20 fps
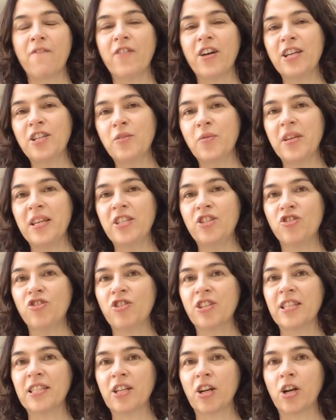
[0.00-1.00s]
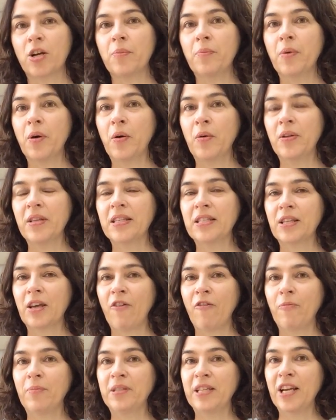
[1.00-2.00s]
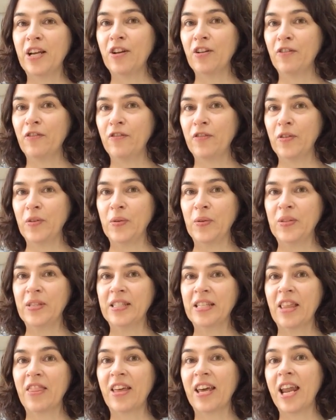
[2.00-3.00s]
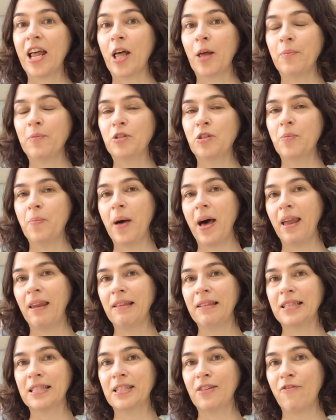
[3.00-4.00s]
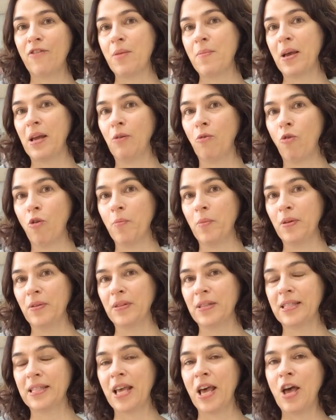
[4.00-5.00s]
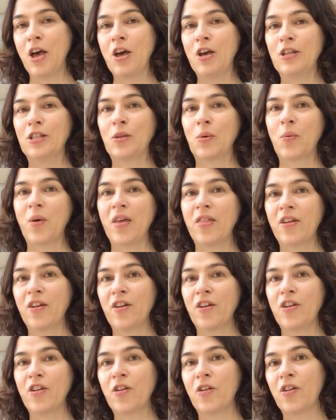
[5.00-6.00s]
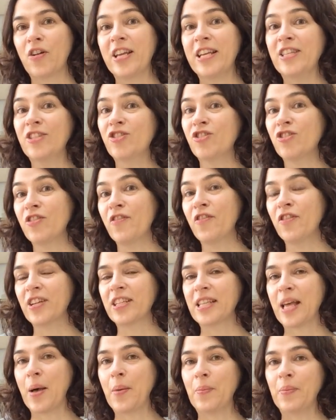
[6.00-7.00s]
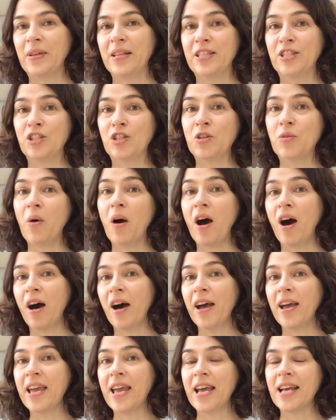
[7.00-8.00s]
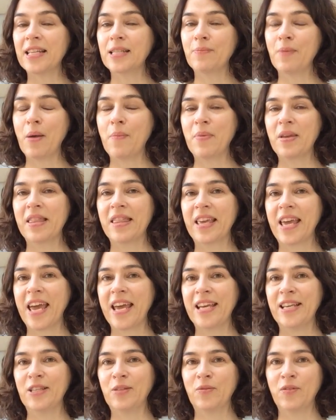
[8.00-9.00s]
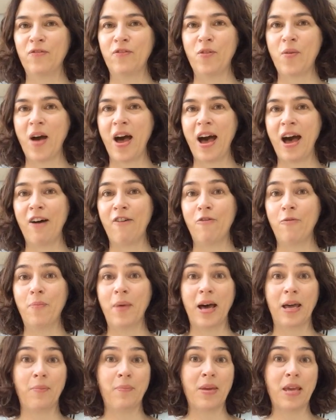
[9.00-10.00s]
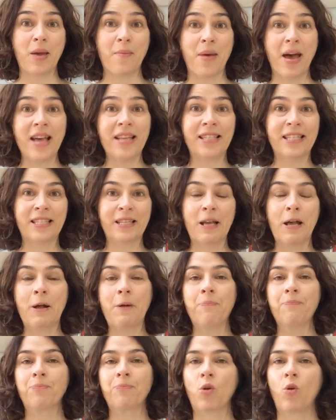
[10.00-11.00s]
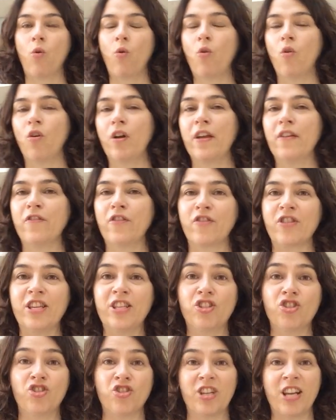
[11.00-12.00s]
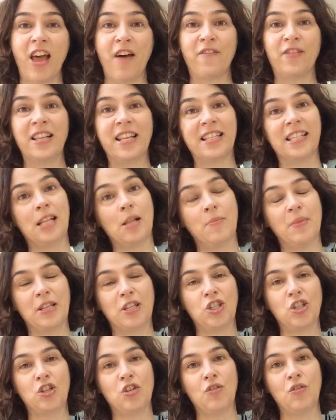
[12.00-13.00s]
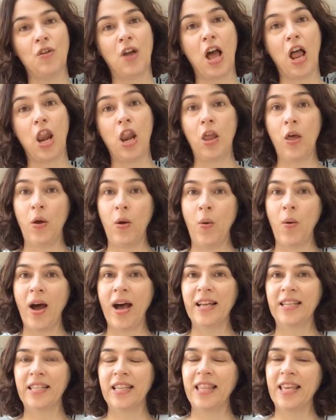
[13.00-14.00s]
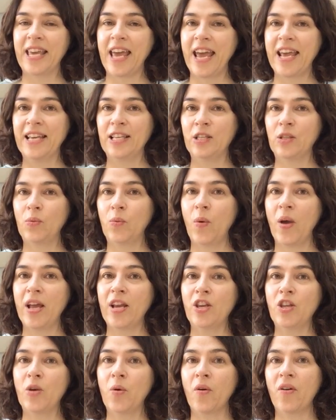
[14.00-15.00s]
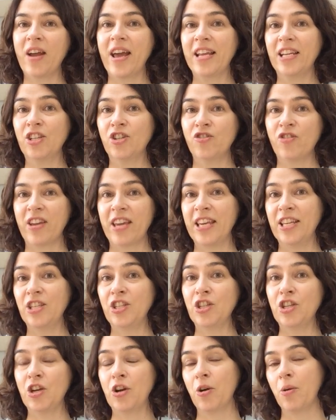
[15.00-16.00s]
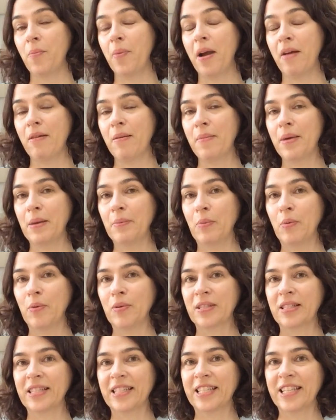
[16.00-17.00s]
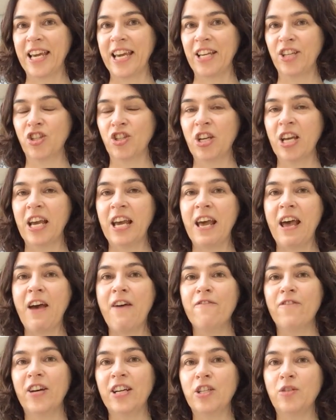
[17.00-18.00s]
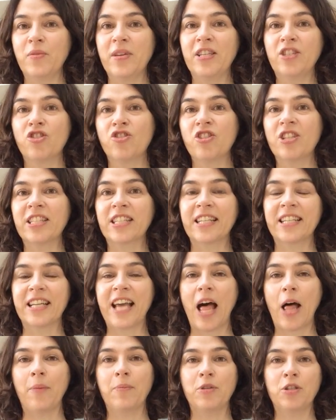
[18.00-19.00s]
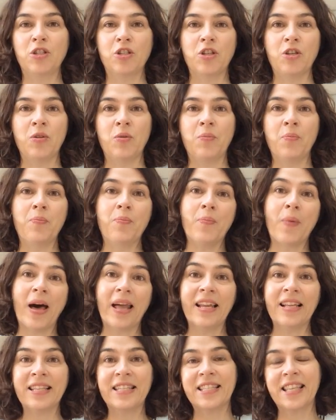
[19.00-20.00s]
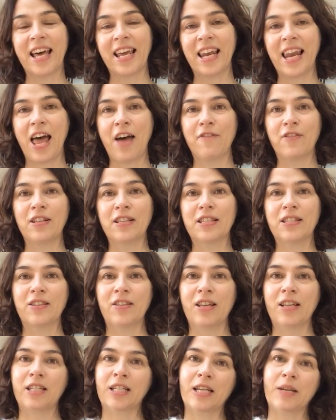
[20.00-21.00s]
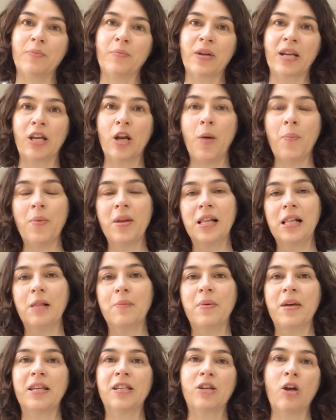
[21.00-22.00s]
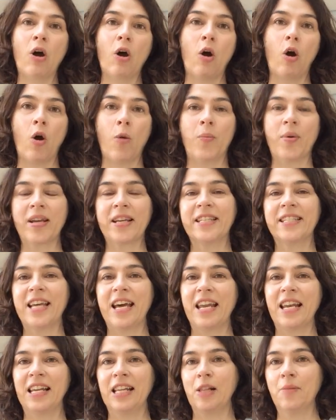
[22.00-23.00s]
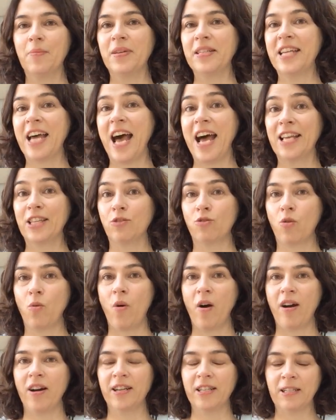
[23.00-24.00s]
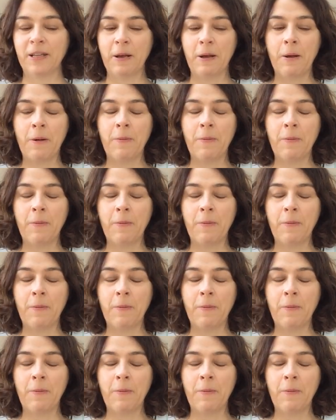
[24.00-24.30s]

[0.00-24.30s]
Phytoestrogens are components of particular foods that help to balance female hormones. So whether your estrogen, for example, is too high, as might be the case if you have bad PMS, or if your estrogen level is a little bit too low, as in the case when you are entering into your perimenopausal stage. Phytoestrogens can help to balance that level so that it can bring it up a little bit or bring it down a little bit as required.